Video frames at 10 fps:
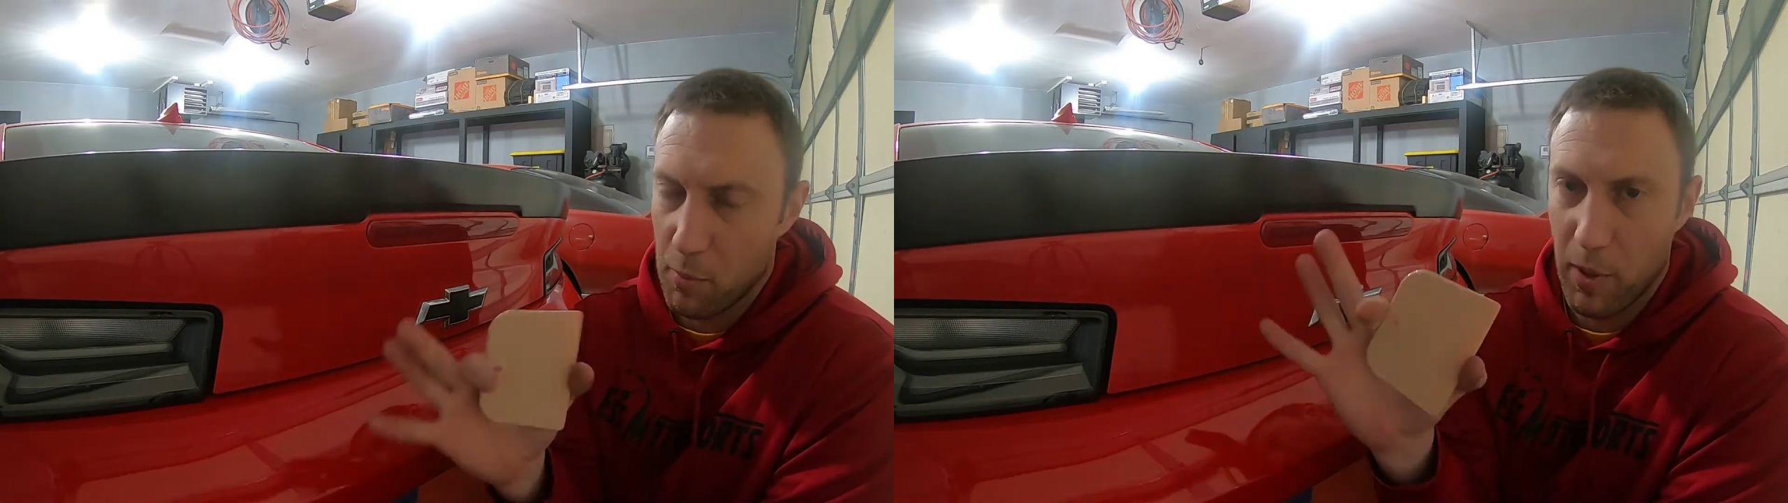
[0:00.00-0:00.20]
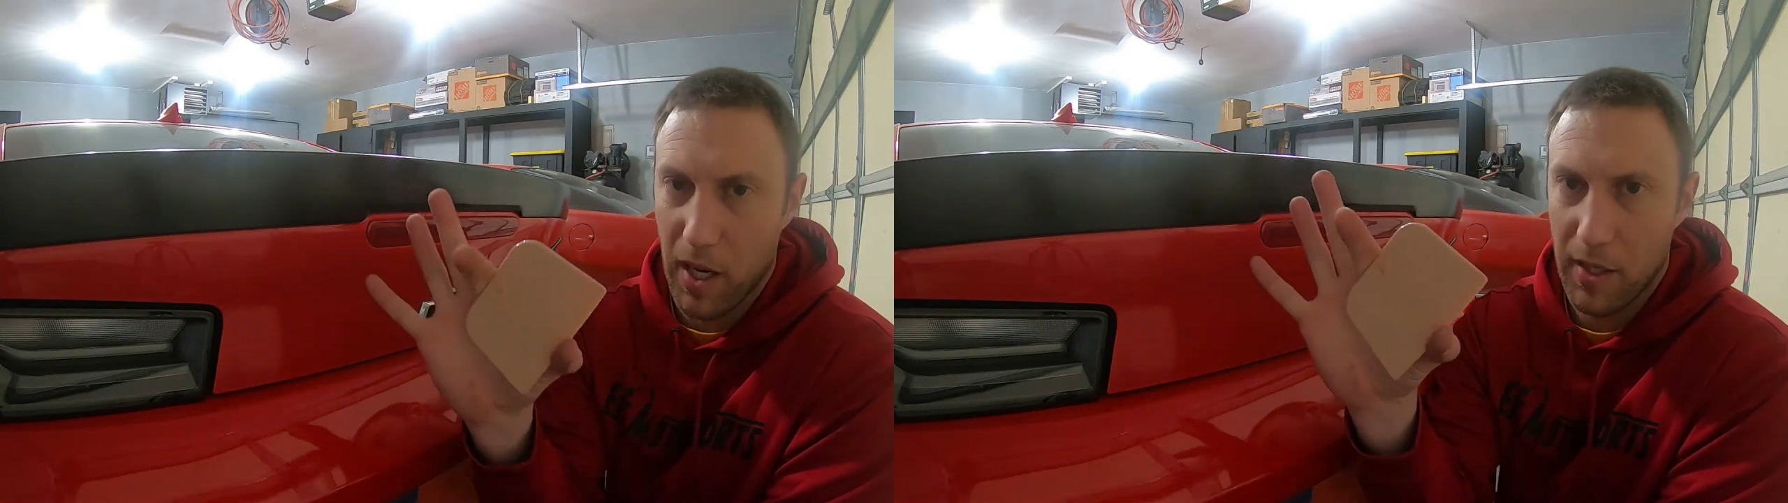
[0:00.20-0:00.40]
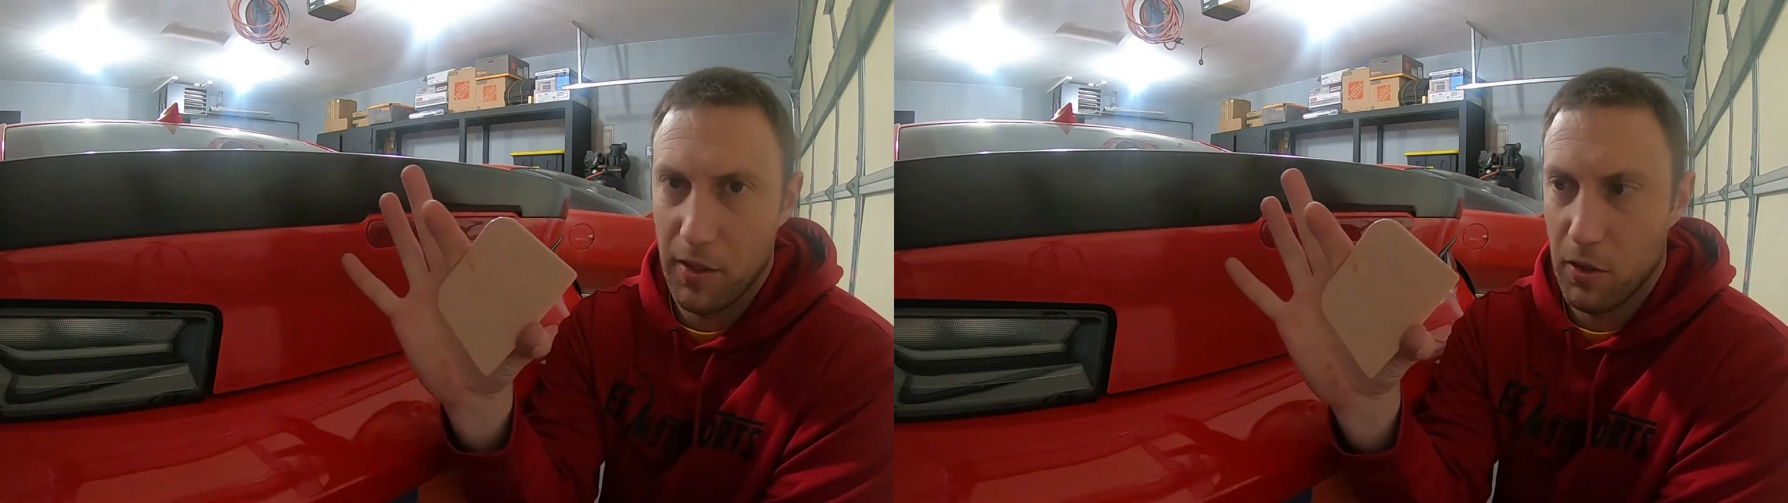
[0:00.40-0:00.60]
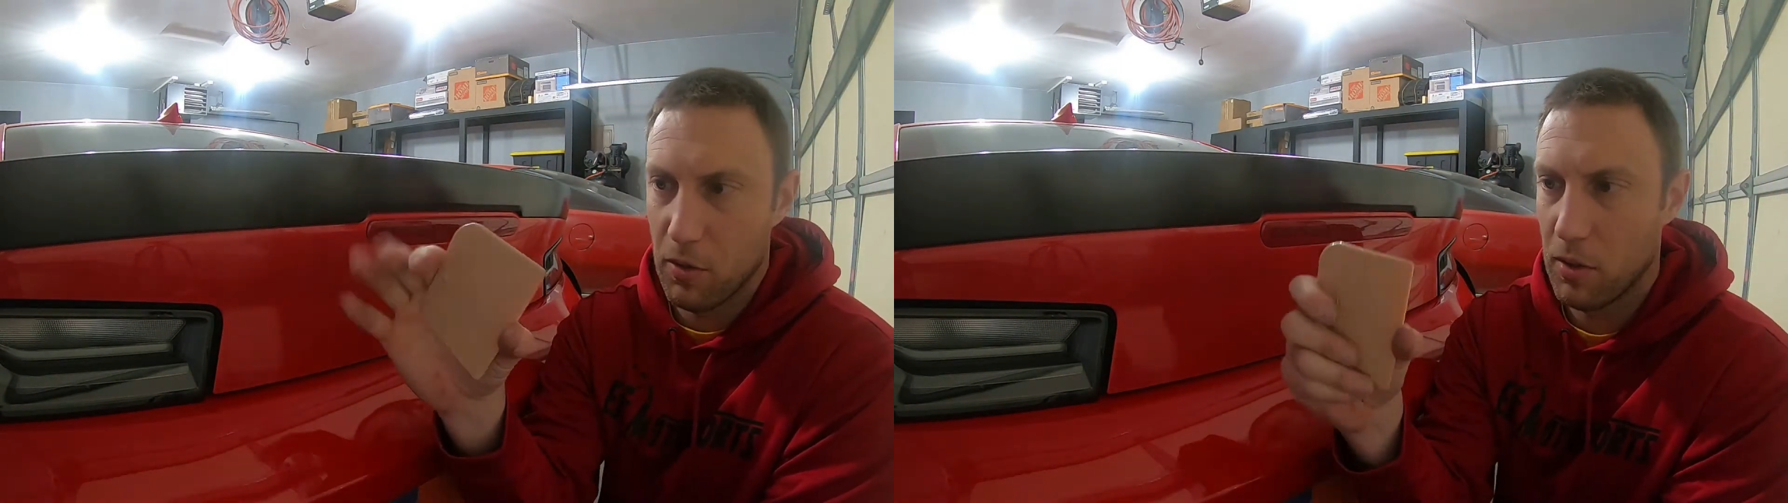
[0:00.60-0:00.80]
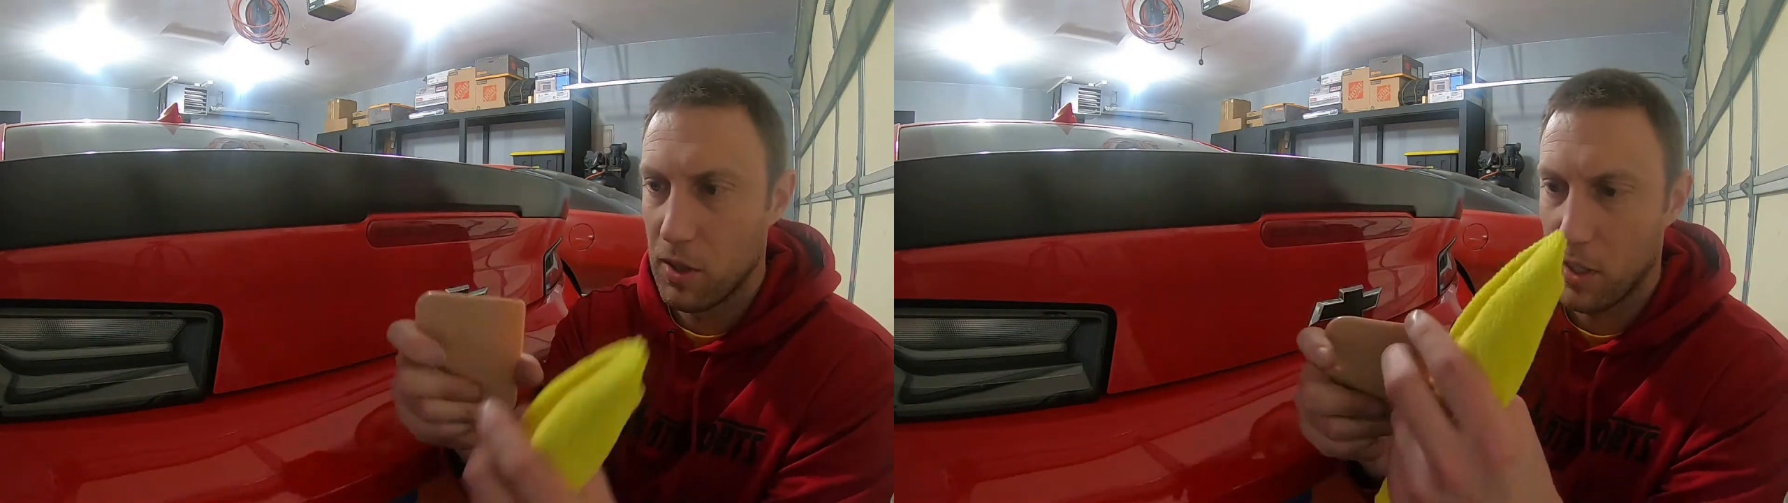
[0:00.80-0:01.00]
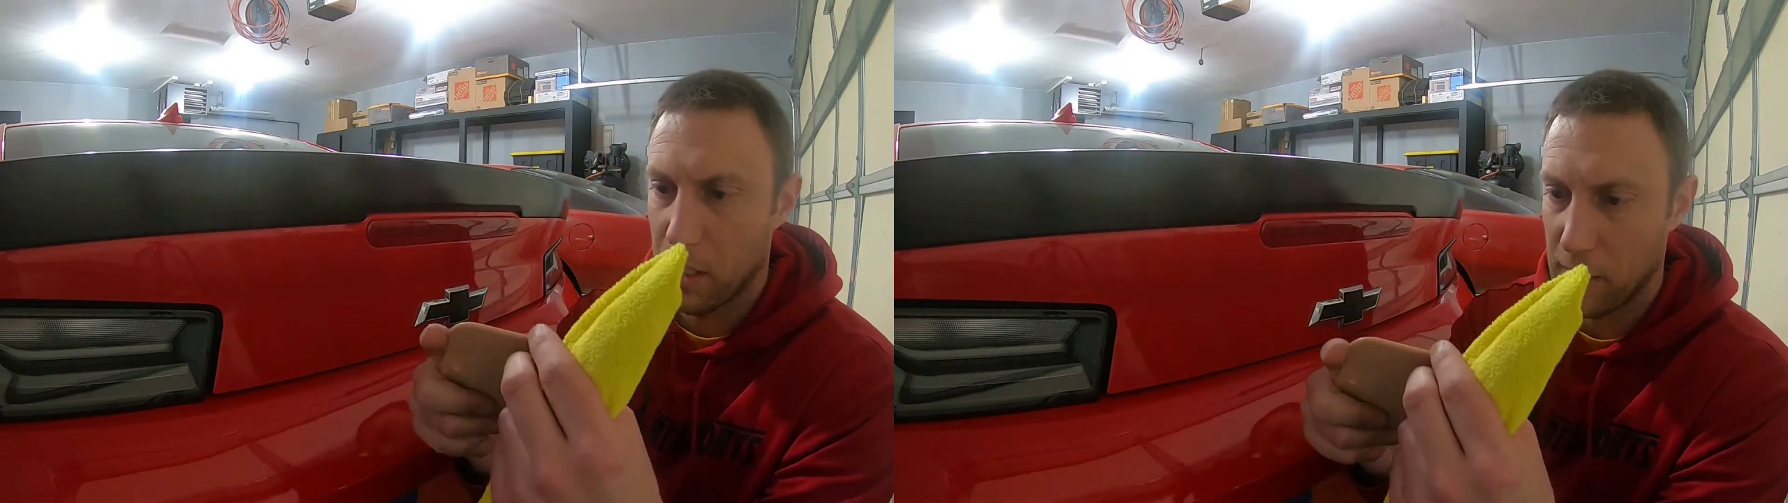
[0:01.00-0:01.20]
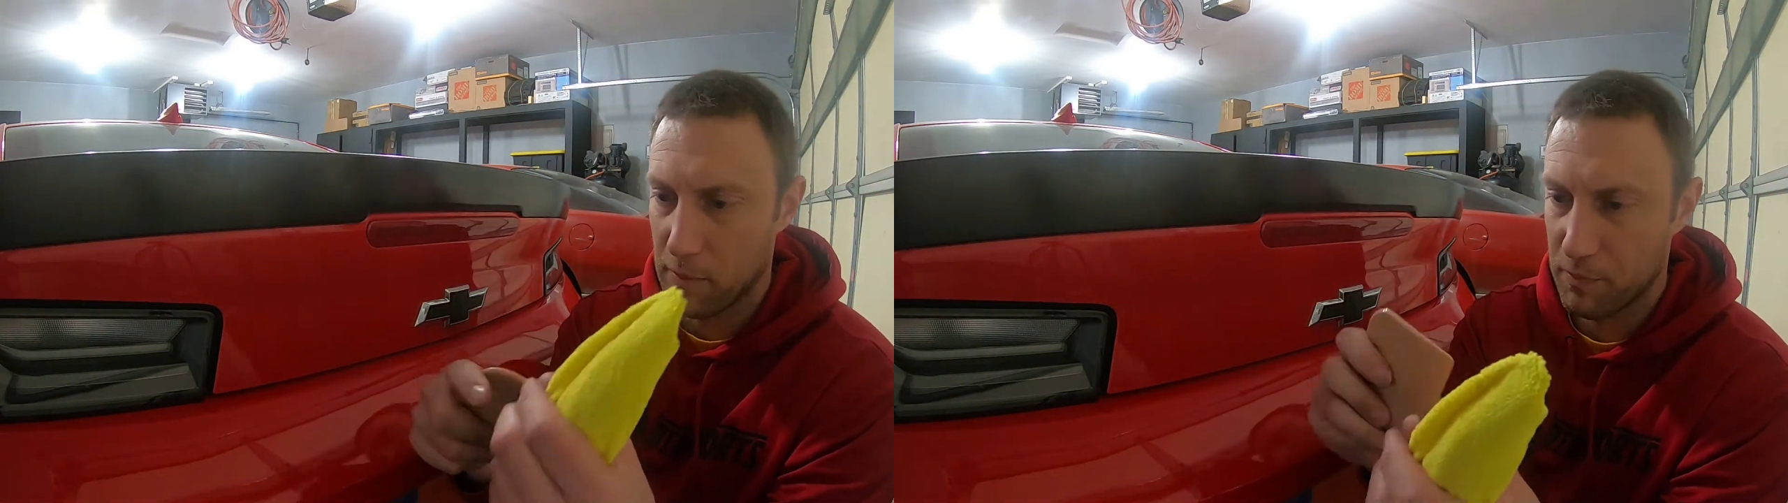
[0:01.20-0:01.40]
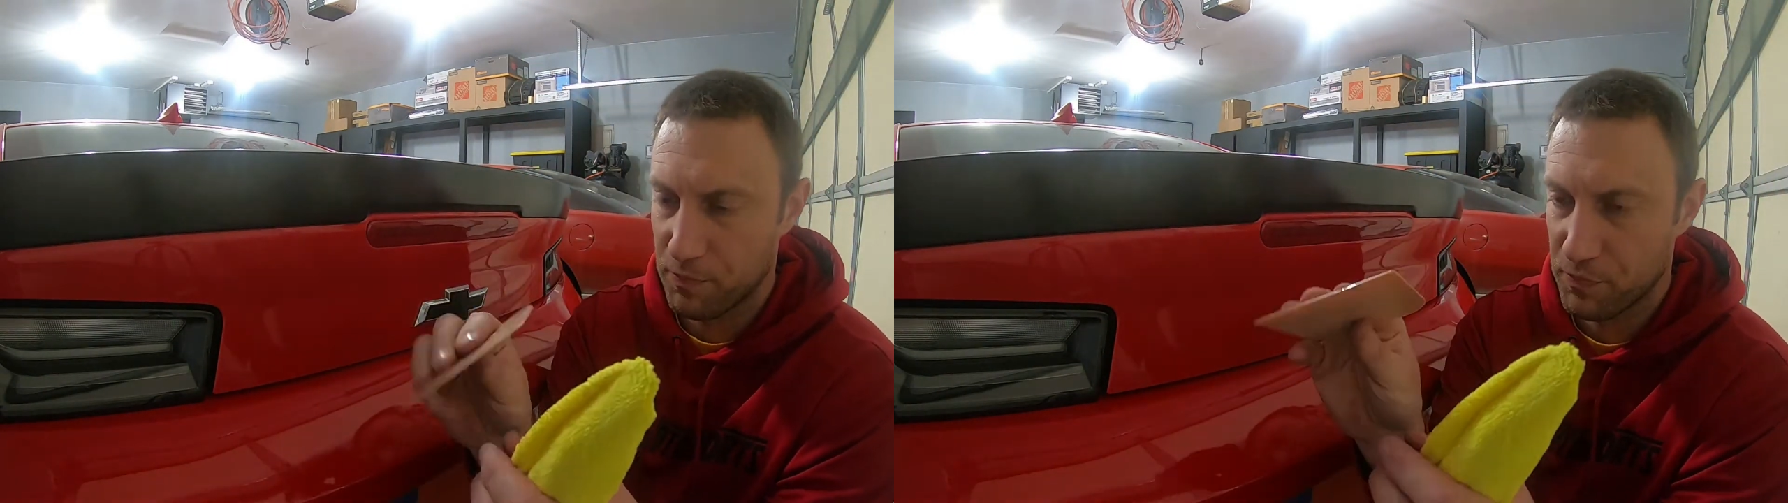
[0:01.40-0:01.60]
Bondo um,